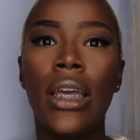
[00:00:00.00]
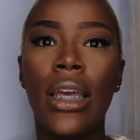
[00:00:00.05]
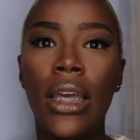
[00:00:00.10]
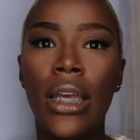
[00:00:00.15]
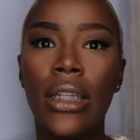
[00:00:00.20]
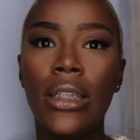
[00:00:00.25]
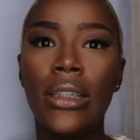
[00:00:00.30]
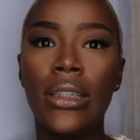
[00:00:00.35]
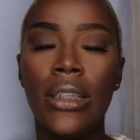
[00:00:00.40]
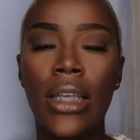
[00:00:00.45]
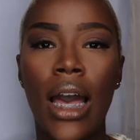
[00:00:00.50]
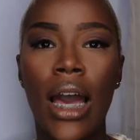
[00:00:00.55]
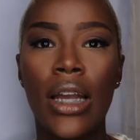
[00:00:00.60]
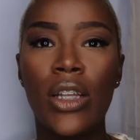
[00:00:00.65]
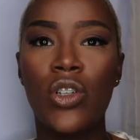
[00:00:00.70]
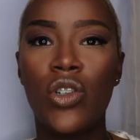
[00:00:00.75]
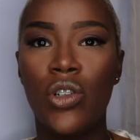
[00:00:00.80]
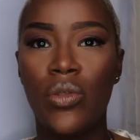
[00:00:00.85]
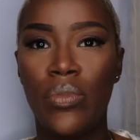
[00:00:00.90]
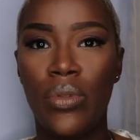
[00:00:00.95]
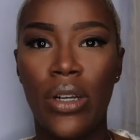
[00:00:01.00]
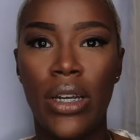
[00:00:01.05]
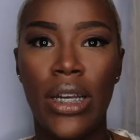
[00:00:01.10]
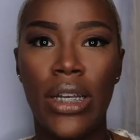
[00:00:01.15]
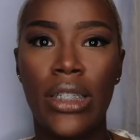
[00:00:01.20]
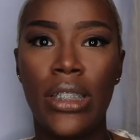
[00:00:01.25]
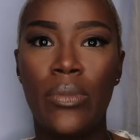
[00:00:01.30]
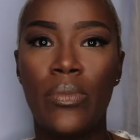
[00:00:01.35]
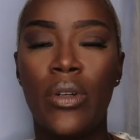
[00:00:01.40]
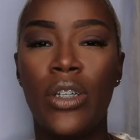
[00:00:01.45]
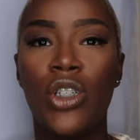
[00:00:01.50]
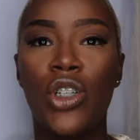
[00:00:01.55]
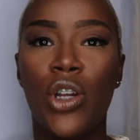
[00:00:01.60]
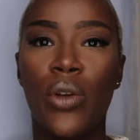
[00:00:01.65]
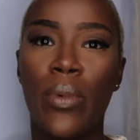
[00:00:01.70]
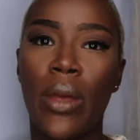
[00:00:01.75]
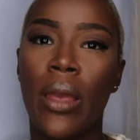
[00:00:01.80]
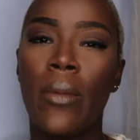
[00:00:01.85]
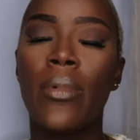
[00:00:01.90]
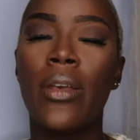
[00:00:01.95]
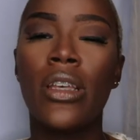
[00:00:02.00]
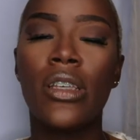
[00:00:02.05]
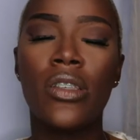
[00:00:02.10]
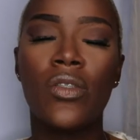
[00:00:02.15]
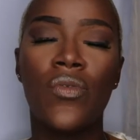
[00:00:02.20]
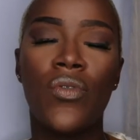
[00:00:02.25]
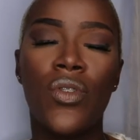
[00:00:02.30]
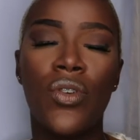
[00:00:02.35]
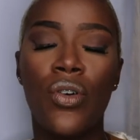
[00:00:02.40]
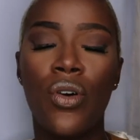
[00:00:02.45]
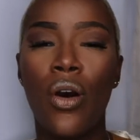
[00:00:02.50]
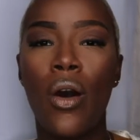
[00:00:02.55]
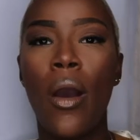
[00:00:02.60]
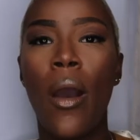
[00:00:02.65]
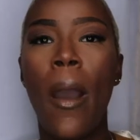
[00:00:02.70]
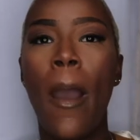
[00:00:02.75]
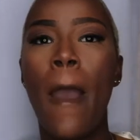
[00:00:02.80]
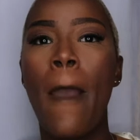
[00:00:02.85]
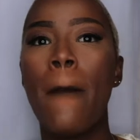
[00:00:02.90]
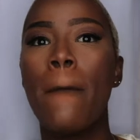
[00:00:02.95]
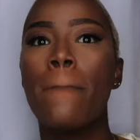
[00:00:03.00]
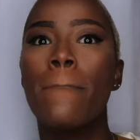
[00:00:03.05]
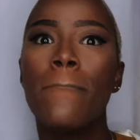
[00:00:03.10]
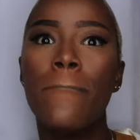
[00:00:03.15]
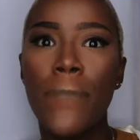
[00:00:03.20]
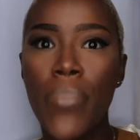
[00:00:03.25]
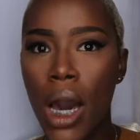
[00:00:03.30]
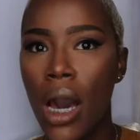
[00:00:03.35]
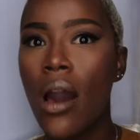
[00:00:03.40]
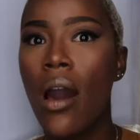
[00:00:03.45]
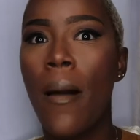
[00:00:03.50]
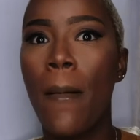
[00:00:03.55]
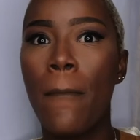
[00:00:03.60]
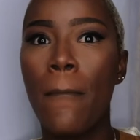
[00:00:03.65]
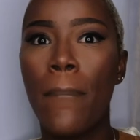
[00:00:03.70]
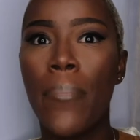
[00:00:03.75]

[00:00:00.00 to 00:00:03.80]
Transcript: inside your breast, but your baby is full, pump.